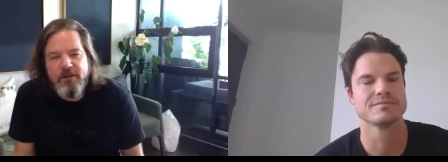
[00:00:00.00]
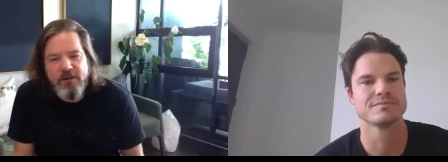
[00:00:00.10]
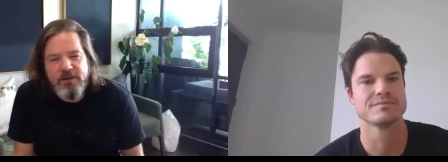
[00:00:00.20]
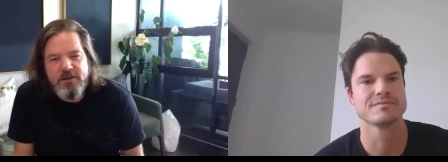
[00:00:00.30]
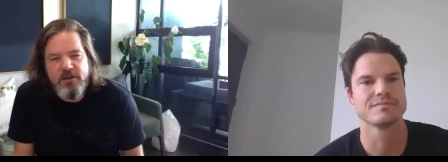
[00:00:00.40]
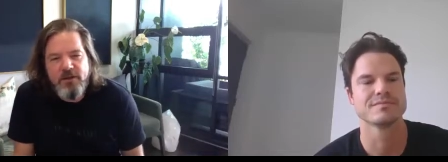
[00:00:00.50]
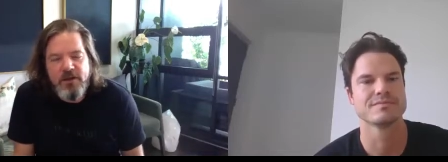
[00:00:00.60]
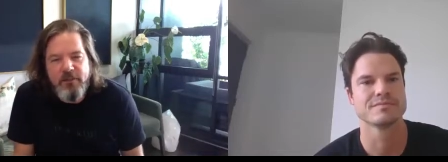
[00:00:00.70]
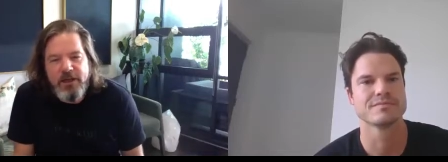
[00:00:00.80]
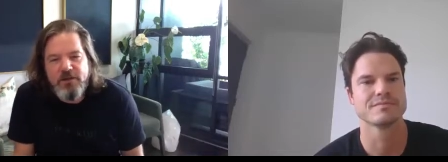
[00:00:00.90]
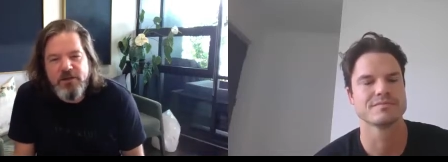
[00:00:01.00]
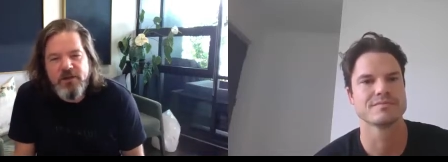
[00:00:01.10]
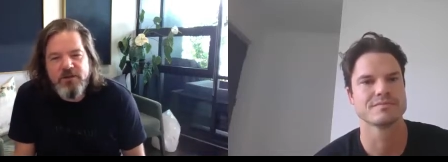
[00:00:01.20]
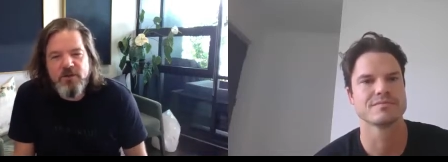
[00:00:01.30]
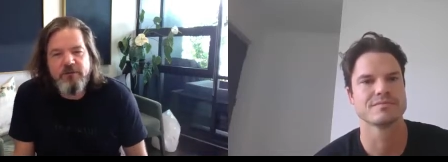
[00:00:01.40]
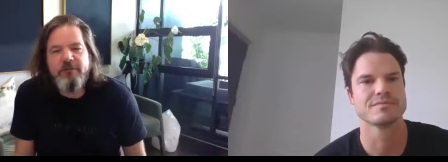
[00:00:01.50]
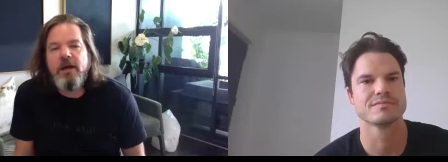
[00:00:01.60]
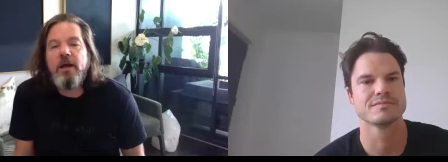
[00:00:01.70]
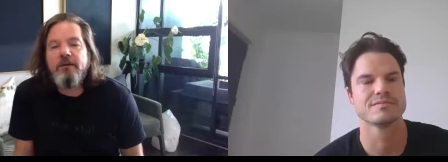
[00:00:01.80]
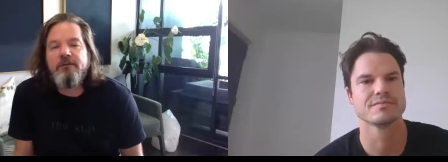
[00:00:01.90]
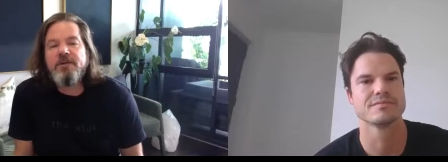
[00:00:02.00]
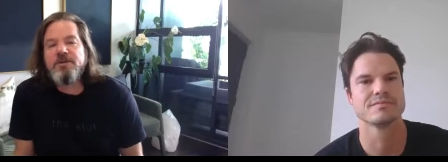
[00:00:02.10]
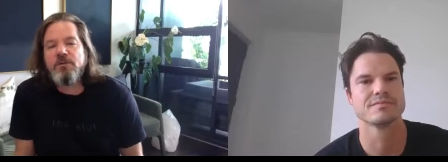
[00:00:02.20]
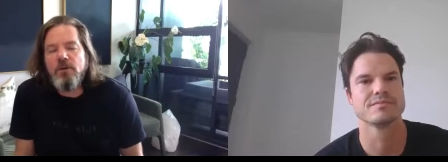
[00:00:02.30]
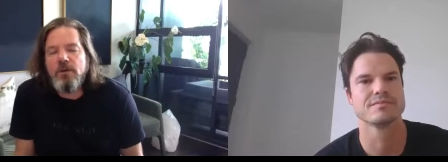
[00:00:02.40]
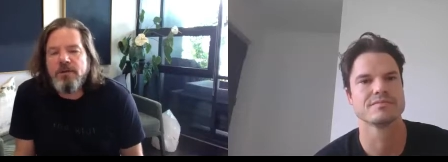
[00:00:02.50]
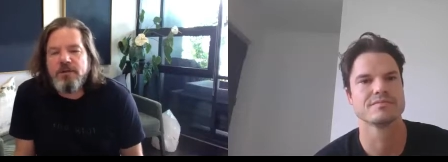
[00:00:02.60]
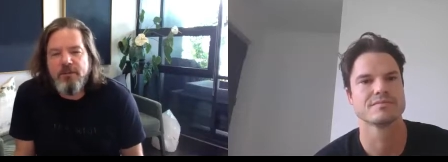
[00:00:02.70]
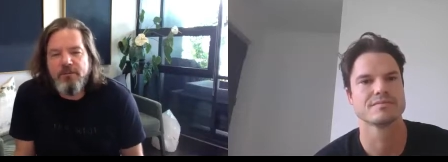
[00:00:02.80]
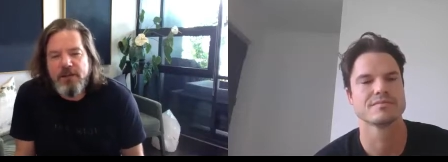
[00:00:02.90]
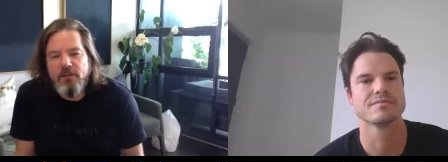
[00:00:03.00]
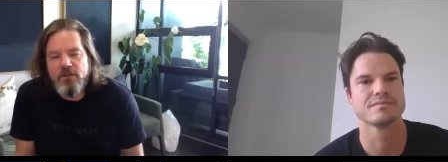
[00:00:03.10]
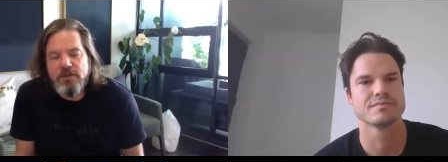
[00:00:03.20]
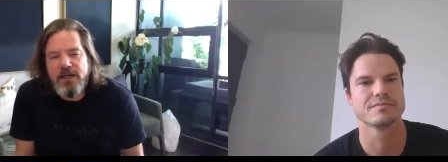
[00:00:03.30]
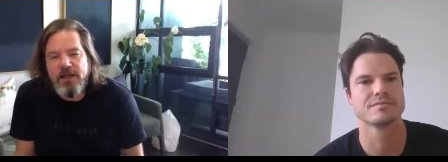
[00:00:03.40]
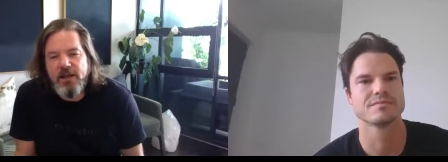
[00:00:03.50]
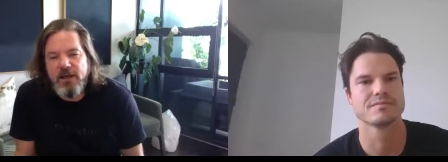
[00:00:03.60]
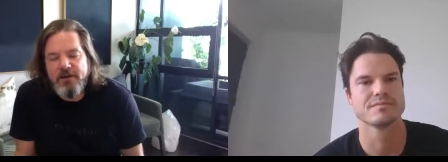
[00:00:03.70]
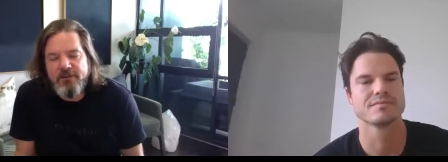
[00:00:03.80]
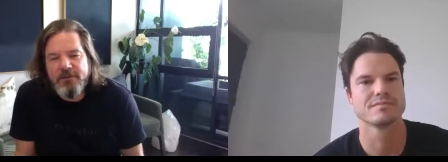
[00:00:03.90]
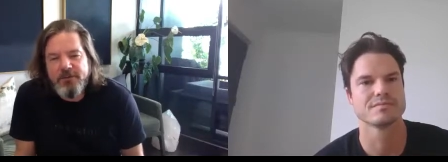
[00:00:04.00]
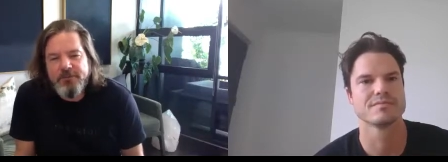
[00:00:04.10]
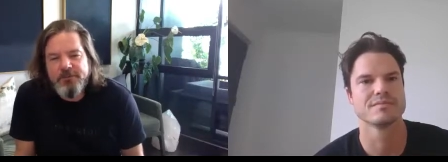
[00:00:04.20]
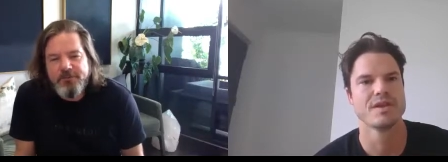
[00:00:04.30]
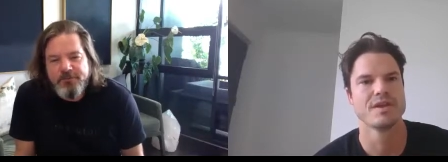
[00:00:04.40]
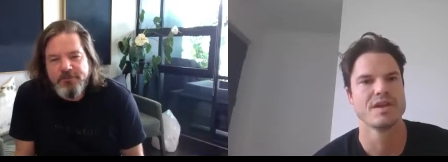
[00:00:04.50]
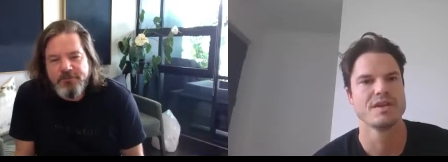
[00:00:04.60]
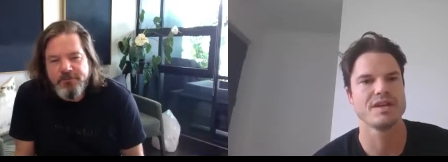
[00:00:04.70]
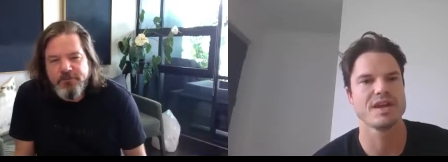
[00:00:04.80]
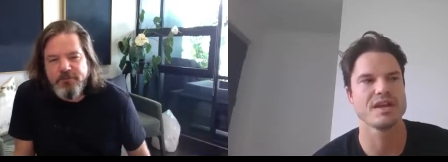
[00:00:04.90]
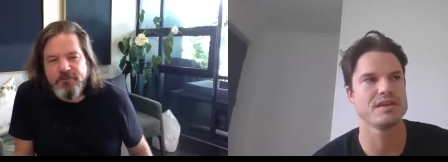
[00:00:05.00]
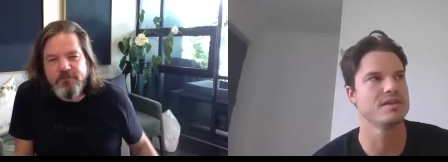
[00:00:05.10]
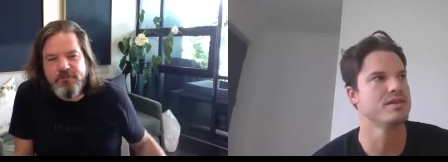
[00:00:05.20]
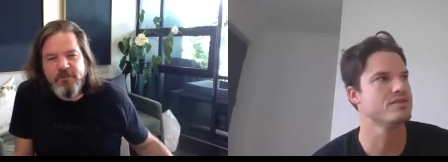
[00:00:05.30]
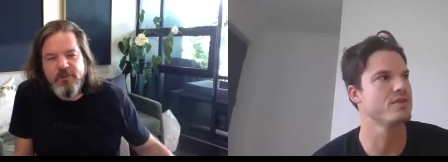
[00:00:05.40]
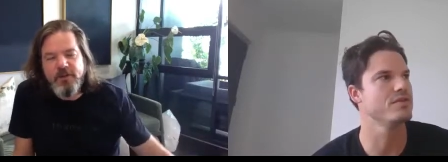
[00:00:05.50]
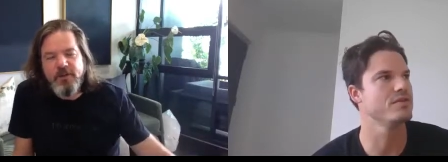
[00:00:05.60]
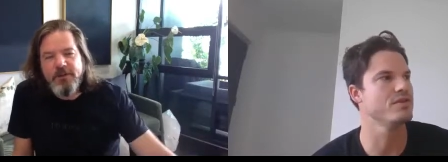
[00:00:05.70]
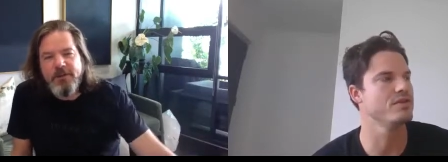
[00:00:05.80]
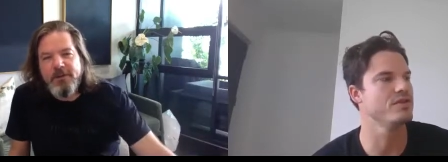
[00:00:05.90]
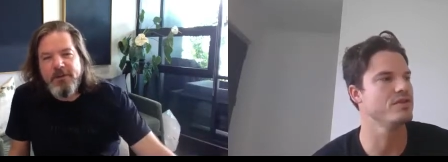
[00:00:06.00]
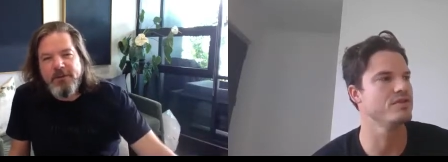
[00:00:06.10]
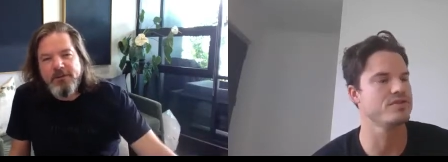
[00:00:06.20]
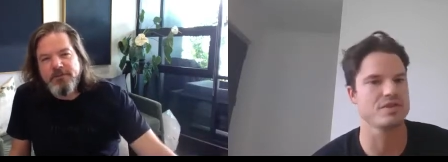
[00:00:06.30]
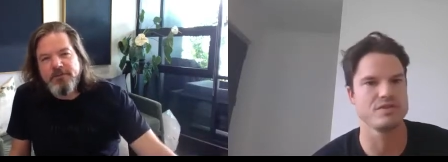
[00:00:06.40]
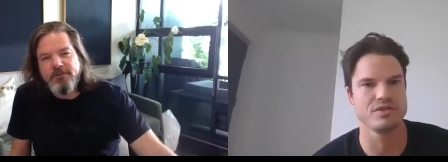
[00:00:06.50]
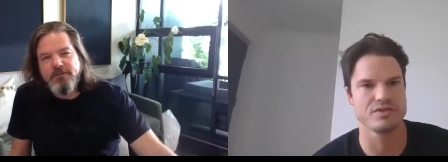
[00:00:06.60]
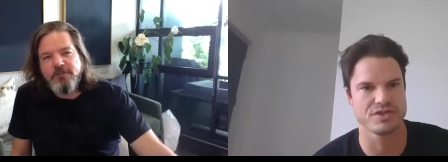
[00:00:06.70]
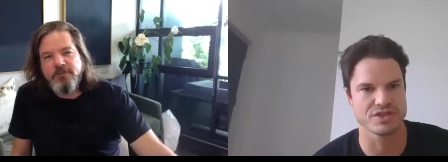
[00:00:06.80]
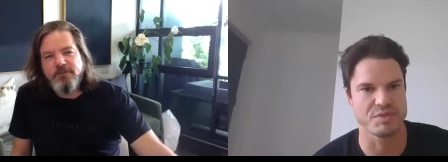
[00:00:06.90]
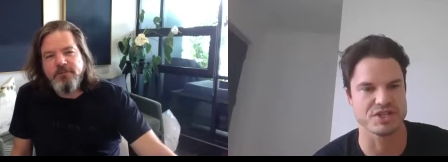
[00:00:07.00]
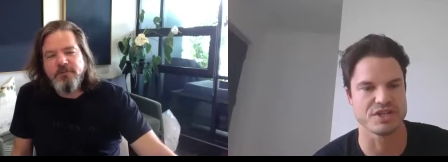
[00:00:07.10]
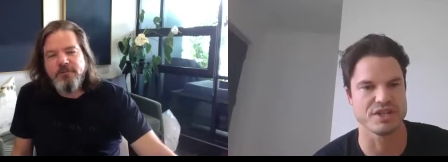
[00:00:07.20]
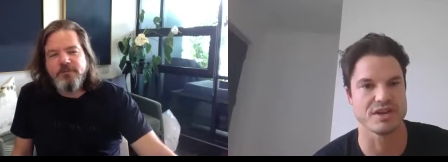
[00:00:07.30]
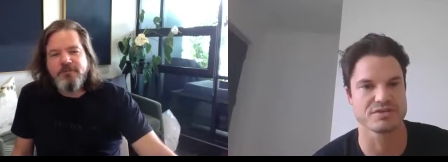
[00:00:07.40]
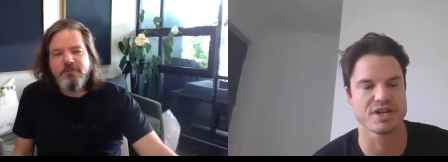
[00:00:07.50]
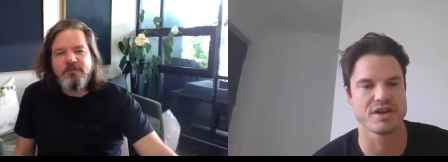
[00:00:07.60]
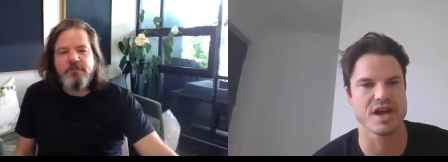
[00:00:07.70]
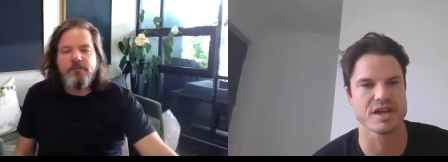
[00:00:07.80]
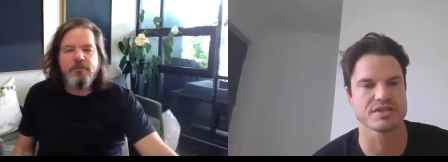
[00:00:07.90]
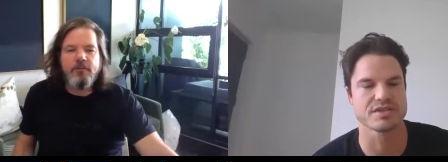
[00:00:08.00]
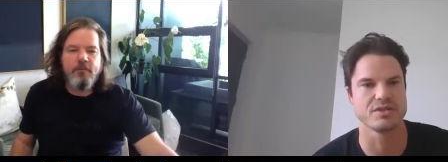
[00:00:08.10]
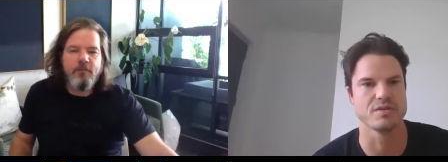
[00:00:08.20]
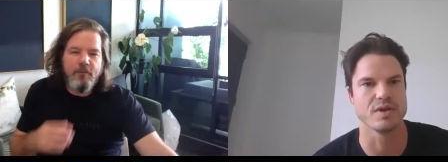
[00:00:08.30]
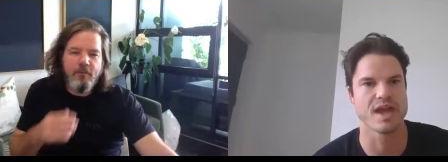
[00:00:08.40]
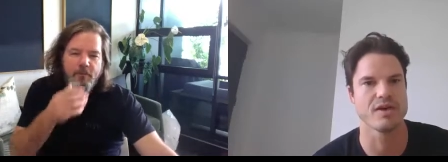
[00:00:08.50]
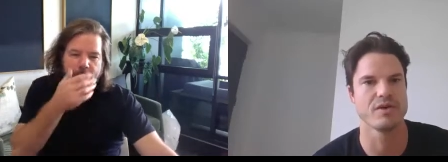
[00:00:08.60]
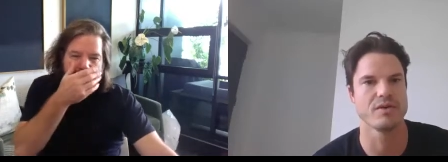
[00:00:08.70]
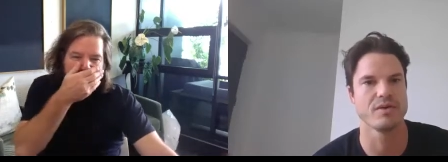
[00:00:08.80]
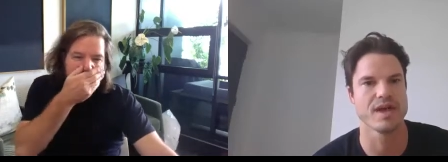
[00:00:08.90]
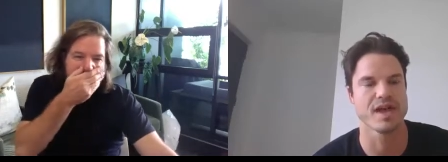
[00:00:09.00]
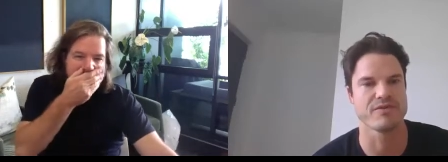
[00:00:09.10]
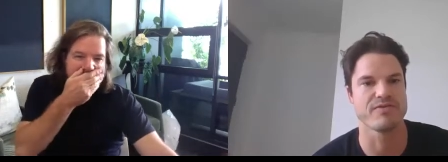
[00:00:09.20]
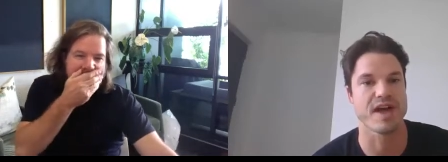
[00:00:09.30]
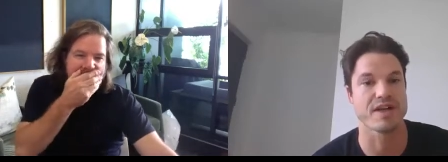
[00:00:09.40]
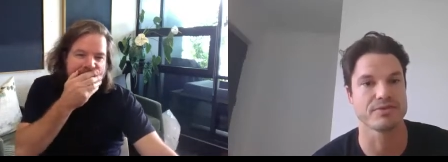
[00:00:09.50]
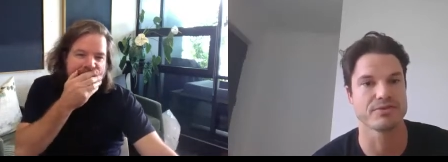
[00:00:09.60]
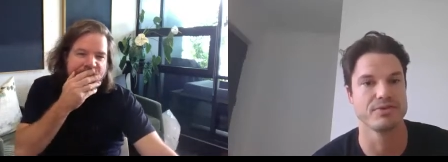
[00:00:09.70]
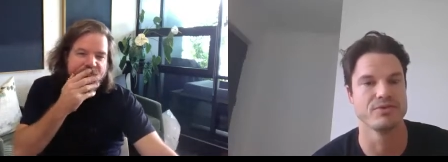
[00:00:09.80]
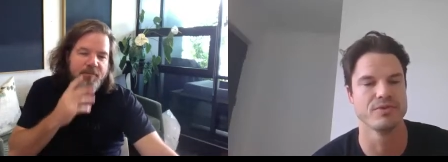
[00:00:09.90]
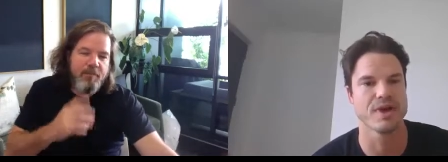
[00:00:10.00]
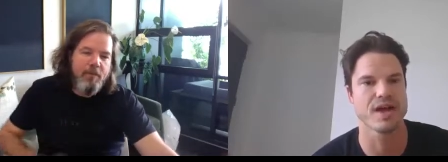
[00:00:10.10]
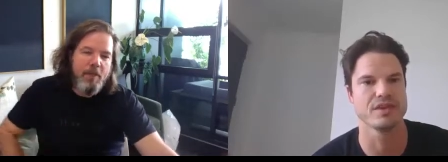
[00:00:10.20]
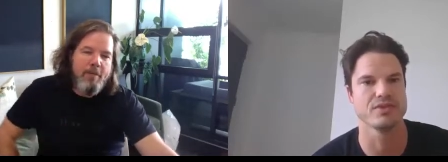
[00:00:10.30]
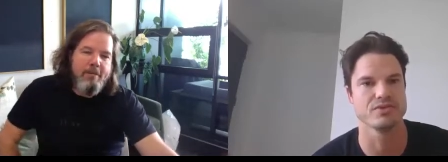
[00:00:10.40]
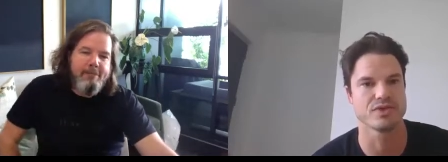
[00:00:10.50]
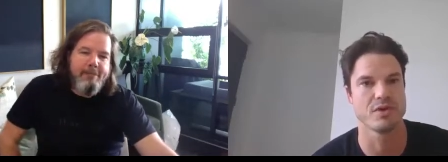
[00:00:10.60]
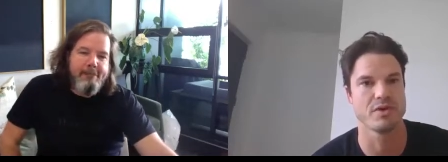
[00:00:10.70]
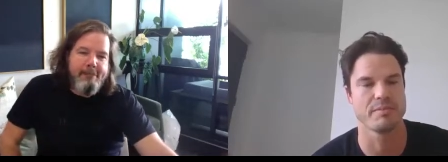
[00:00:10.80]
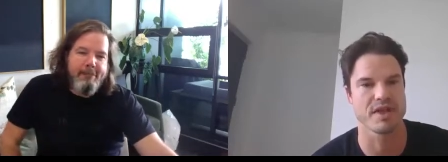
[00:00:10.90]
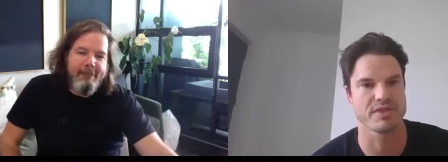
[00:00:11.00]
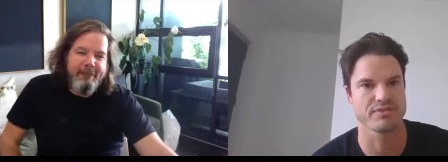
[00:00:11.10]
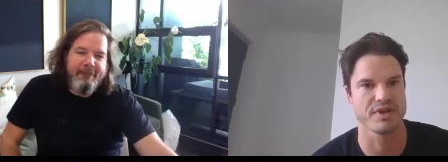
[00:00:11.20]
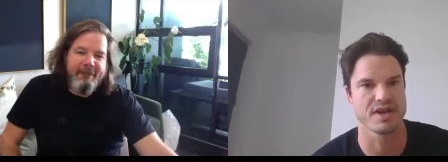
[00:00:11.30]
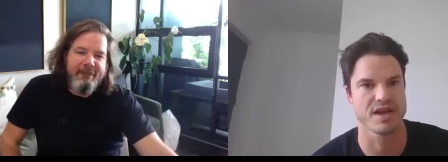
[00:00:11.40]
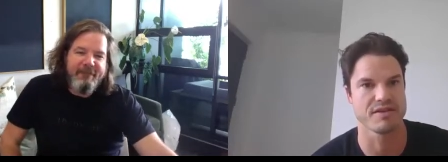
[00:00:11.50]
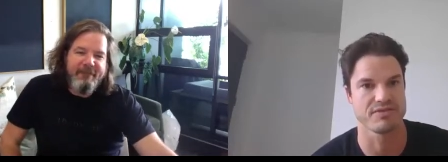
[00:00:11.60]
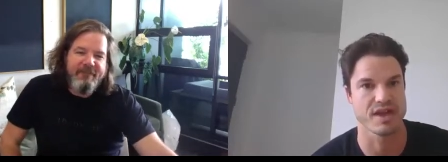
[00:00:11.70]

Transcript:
Speaker 1: things that you can imagine that are sort of visceral in some people's daily life. Yeah, and so
Speaker 2: you, you, just mentioned then, I was going to ask you how, how far through are you? So about three and a half